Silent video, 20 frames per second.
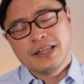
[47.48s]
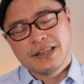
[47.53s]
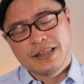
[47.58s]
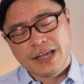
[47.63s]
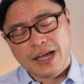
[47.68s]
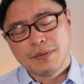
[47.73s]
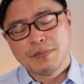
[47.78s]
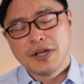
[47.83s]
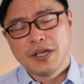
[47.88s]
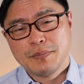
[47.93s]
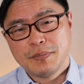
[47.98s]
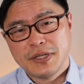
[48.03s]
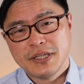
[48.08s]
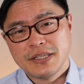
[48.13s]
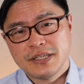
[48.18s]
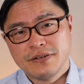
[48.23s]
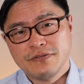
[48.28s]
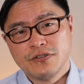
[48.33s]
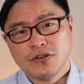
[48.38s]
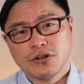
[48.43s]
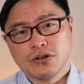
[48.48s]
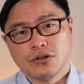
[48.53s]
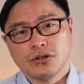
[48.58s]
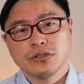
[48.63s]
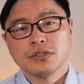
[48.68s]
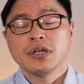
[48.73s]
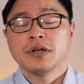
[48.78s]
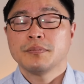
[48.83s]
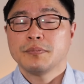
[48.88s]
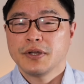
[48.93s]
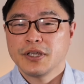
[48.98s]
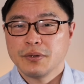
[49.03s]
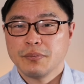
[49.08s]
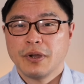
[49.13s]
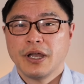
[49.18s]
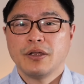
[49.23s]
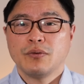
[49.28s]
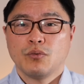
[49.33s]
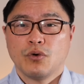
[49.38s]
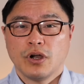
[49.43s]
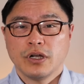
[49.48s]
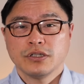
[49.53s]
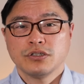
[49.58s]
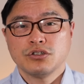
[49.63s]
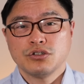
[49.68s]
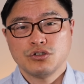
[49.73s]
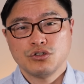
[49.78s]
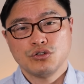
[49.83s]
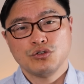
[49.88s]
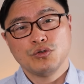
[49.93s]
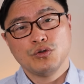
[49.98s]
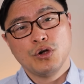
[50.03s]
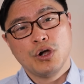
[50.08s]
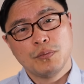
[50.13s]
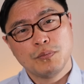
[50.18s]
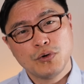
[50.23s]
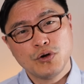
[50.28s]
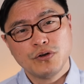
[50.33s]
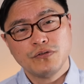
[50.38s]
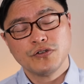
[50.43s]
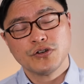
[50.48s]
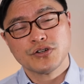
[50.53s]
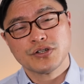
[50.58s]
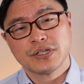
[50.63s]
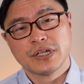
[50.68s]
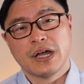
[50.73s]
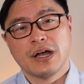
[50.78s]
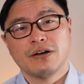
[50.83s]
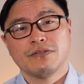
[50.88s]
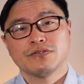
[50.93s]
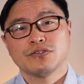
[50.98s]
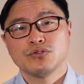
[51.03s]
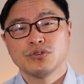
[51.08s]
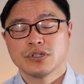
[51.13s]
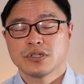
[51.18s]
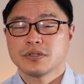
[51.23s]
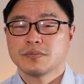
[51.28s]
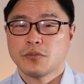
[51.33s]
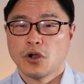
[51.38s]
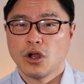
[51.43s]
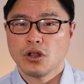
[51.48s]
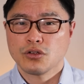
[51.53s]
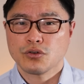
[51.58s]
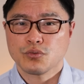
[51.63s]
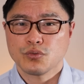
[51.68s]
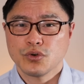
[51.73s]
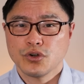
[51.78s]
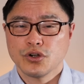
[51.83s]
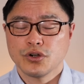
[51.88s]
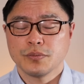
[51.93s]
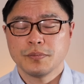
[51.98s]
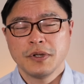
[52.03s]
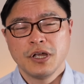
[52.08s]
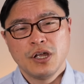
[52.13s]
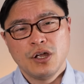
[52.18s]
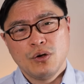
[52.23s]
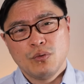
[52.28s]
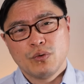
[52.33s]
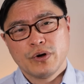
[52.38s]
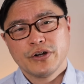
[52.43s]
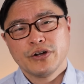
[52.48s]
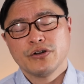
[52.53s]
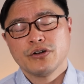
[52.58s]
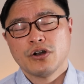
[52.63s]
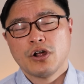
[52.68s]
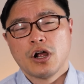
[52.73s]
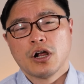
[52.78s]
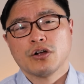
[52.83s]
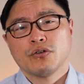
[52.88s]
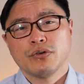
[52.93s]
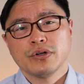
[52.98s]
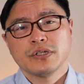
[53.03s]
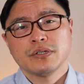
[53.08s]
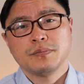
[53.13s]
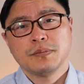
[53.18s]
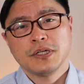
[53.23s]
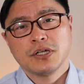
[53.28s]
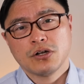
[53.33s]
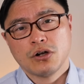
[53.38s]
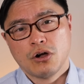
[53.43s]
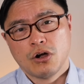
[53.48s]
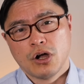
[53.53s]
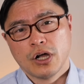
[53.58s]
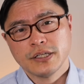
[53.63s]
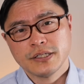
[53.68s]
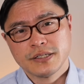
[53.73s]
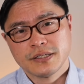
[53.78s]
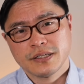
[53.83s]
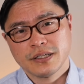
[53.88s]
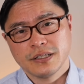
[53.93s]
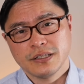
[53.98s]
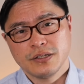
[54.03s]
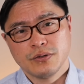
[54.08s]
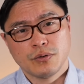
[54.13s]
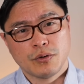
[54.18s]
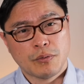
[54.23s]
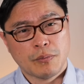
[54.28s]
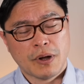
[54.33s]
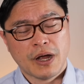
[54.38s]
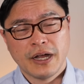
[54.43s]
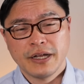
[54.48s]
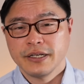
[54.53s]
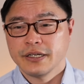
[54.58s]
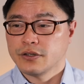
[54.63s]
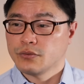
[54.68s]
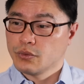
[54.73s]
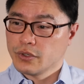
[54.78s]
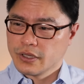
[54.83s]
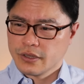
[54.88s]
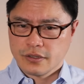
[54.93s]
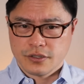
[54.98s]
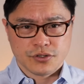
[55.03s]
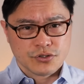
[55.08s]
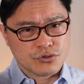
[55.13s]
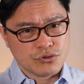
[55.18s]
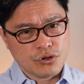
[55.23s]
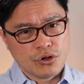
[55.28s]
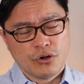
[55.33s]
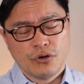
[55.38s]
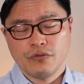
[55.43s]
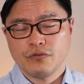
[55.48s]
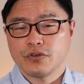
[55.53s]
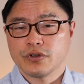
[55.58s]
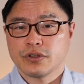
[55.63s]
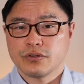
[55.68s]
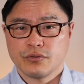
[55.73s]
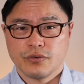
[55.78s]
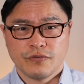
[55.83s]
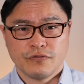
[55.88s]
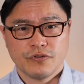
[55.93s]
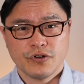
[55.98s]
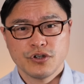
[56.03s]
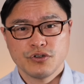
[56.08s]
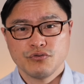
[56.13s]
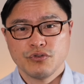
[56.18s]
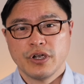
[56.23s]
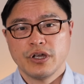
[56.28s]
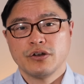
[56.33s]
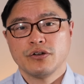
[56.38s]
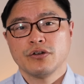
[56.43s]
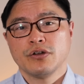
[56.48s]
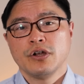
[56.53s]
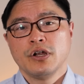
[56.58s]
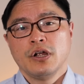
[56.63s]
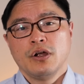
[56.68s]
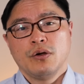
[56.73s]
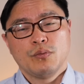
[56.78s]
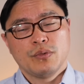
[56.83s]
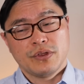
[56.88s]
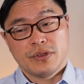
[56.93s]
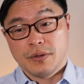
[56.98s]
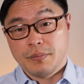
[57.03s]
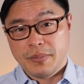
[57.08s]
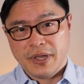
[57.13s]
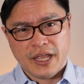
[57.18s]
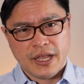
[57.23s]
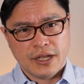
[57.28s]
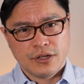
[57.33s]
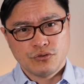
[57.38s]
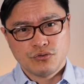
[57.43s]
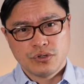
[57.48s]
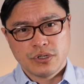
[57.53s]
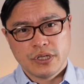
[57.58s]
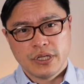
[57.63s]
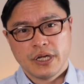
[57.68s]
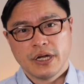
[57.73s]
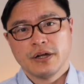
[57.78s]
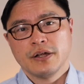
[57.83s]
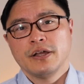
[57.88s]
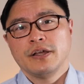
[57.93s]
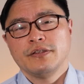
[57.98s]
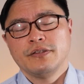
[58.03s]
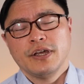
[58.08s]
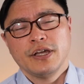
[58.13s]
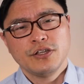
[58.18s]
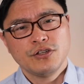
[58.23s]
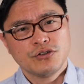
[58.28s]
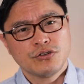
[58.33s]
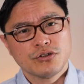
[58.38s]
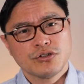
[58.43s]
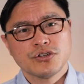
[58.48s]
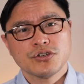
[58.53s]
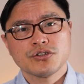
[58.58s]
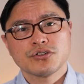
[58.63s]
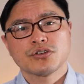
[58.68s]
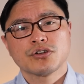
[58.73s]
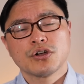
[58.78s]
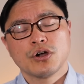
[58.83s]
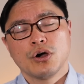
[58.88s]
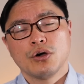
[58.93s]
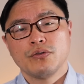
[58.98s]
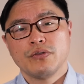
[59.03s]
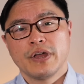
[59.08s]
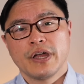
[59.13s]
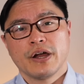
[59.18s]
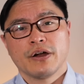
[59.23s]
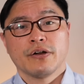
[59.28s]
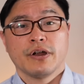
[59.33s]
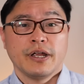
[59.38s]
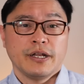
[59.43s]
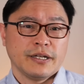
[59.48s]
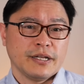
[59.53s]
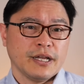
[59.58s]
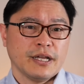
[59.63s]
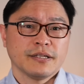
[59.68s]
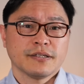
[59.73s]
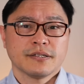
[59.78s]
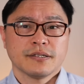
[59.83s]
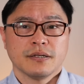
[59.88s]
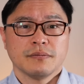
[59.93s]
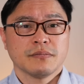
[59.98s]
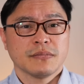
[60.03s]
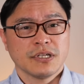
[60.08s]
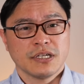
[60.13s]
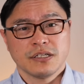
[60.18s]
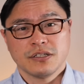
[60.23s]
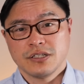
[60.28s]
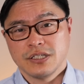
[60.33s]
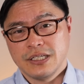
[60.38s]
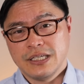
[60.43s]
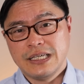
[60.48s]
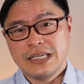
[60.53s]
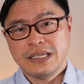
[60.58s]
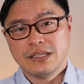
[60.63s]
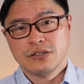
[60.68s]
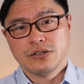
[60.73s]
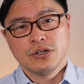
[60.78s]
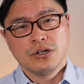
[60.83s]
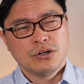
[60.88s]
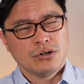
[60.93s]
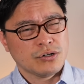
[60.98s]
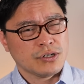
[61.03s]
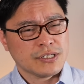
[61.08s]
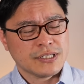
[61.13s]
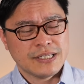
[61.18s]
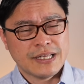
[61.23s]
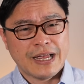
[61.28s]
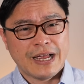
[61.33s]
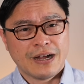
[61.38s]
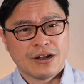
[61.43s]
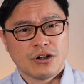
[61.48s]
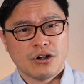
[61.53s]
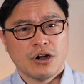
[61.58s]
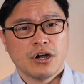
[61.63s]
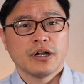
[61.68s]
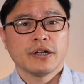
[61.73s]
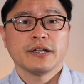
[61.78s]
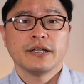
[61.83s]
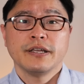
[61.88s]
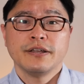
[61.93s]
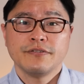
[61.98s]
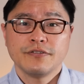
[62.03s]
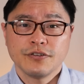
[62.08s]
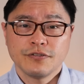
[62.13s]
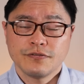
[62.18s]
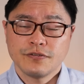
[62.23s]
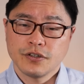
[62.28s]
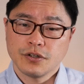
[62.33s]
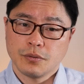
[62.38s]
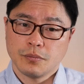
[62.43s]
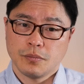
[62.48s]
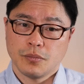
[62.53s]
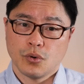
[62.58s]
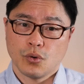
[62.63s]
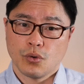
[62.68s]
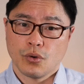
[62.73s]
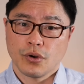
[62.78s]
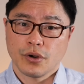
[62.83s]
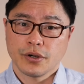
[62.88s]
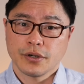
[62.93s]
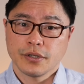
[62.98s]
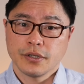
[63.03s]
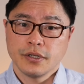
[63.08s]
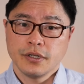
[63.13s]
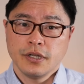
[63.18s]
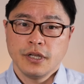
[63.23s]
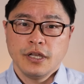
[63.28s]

That might be difficult, but you might want to move yourself to a smaller room where you're not going to be constantly reminded with the stove, with the refrigerator, with the pantry there, that you could just go there and get something to eat or snack on if you feel bored.